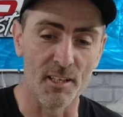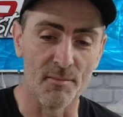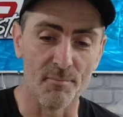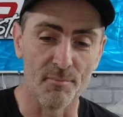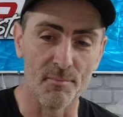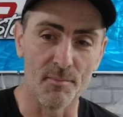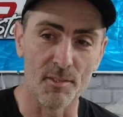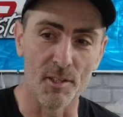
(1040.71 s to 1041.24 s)

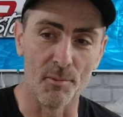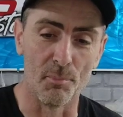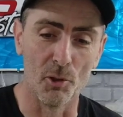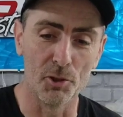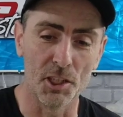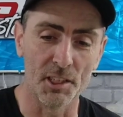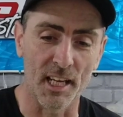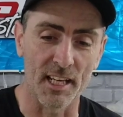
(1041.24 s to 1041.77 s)
You your
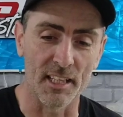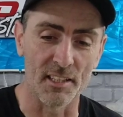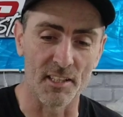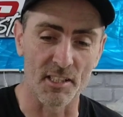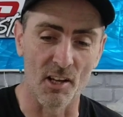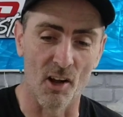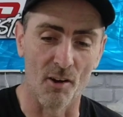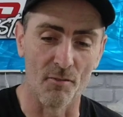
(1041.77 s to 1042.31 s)
brushes ain't
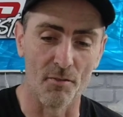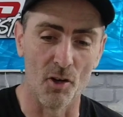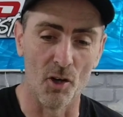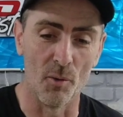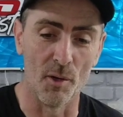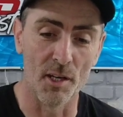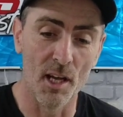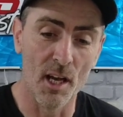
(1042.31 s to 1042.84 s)
going to slide
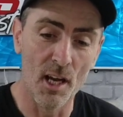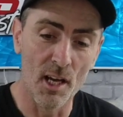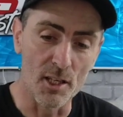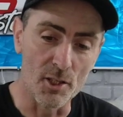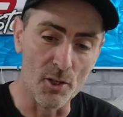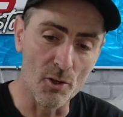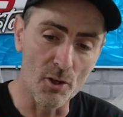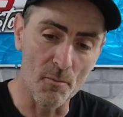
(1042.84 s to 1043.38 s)
forward.
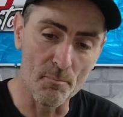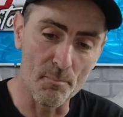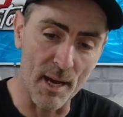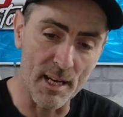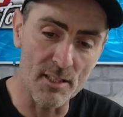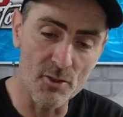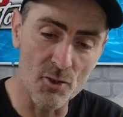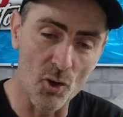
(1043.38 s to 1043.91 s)
You can
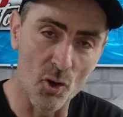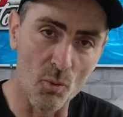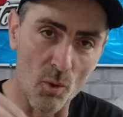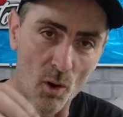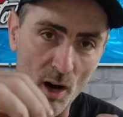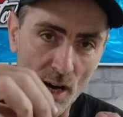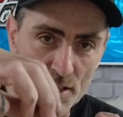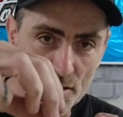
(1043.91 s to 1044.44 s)
bend your
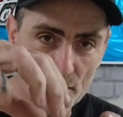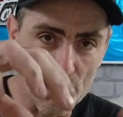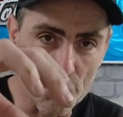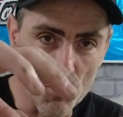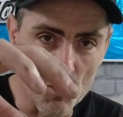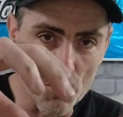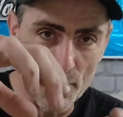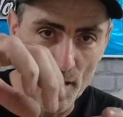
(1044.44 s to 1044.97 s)
wires and
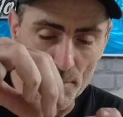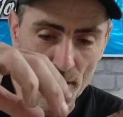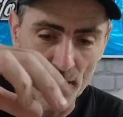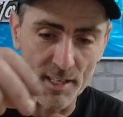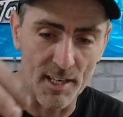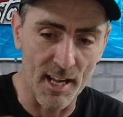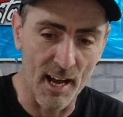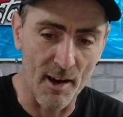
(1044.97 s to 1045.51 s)
move them
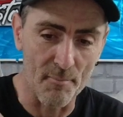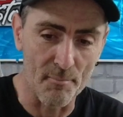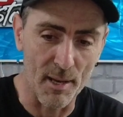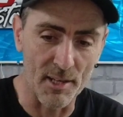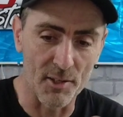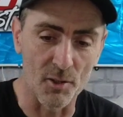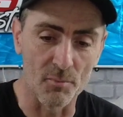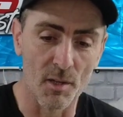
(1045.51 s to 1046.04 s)
in and out and
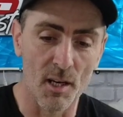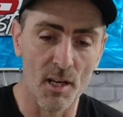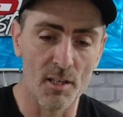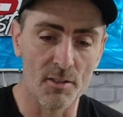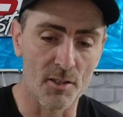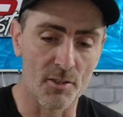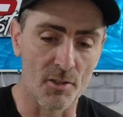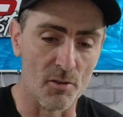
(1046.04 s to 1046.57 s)
bend them
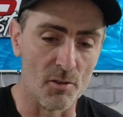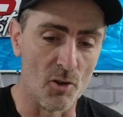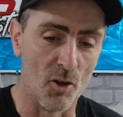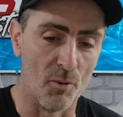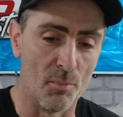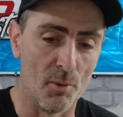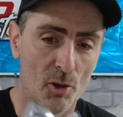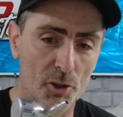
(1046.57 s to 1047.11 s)
to suit
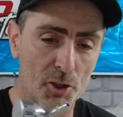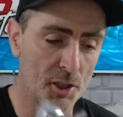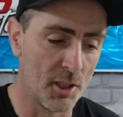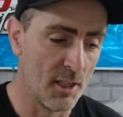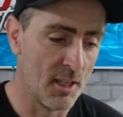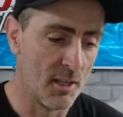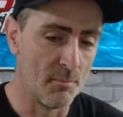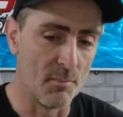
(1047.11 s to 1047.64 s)
your
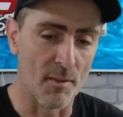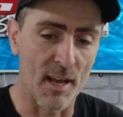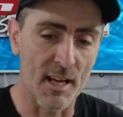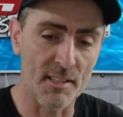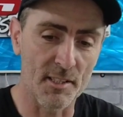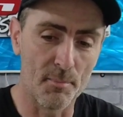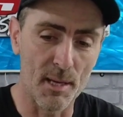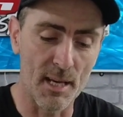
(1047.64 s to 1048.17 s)
brush. But
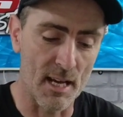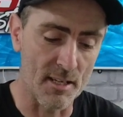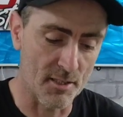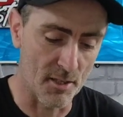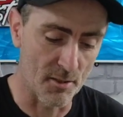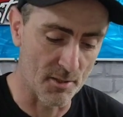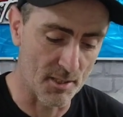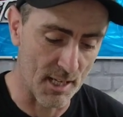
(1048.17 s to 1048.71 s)
that's the
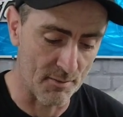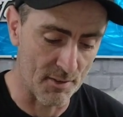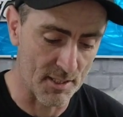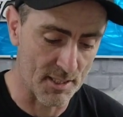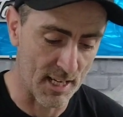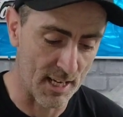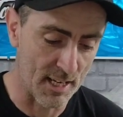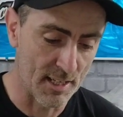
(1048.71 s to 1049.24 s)

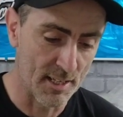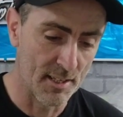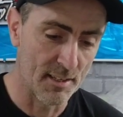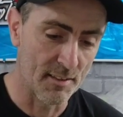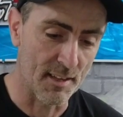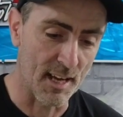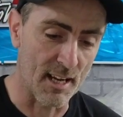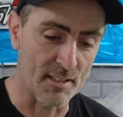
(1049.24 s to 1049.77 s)
PS270.
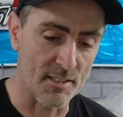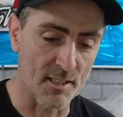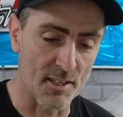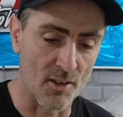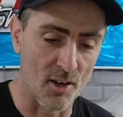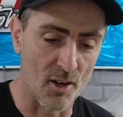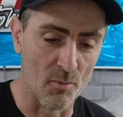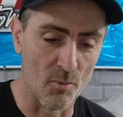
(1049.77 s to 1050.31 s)
That's
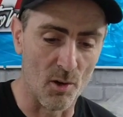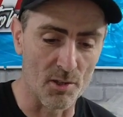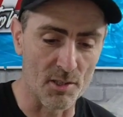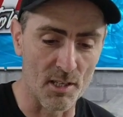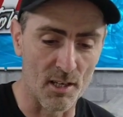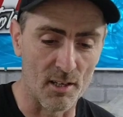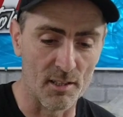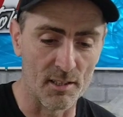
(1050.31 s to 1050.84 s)
an
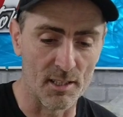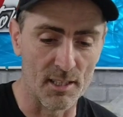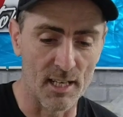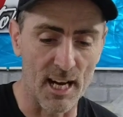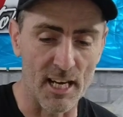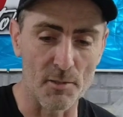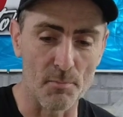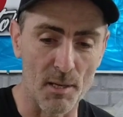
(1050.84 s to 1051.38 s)
Iwata
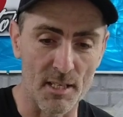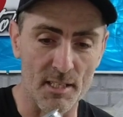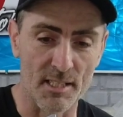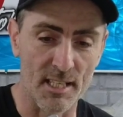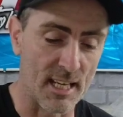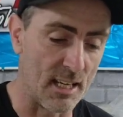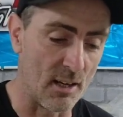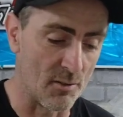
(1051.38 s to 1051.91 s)

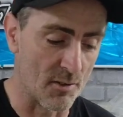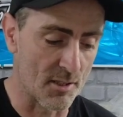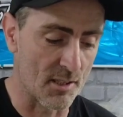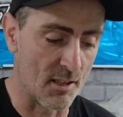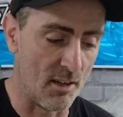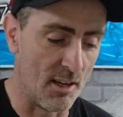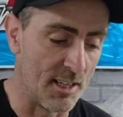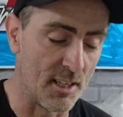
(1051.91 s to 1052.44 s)
HPC on the
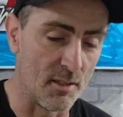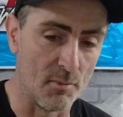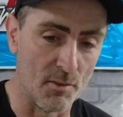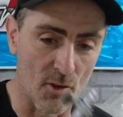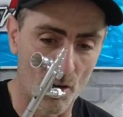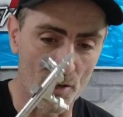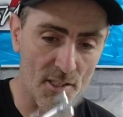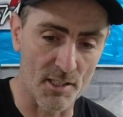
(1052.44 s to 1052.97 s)
side and
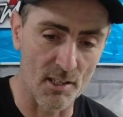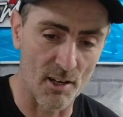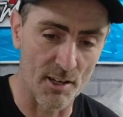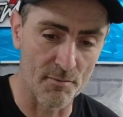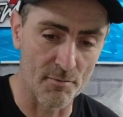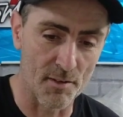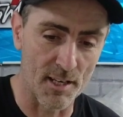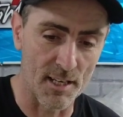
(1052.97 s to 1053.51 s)
we've got a
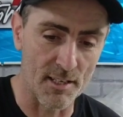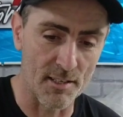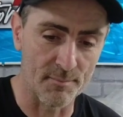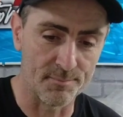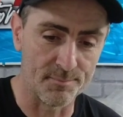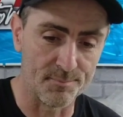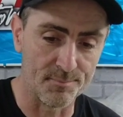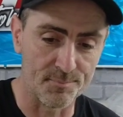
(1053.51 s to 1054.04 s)
side
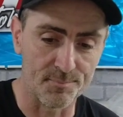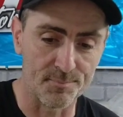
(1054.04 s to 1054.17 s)
feed